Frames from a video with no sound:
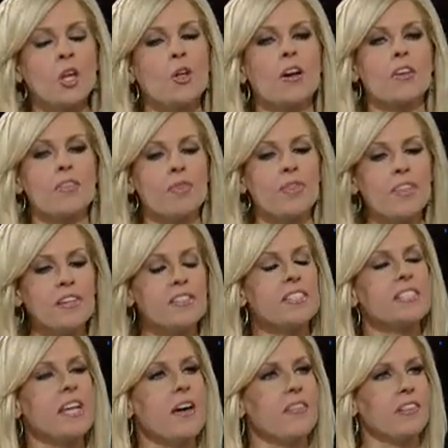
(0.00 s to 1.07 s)
Look, this
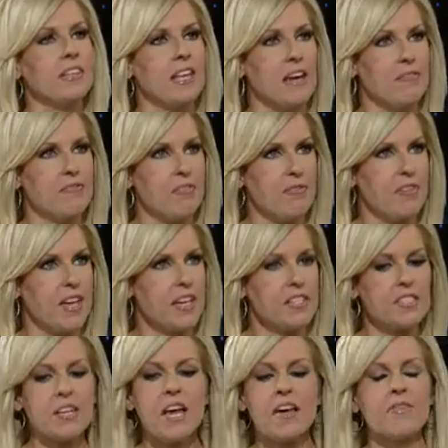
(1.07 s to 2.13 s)
is how the left
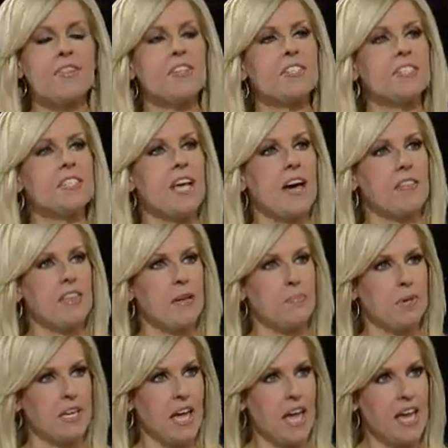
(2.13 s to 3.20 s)
thinks. This is how they
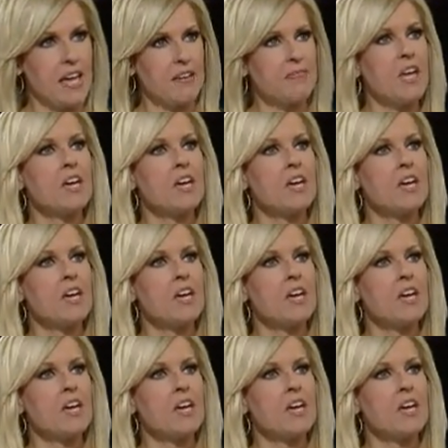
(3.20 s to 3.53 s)
behave.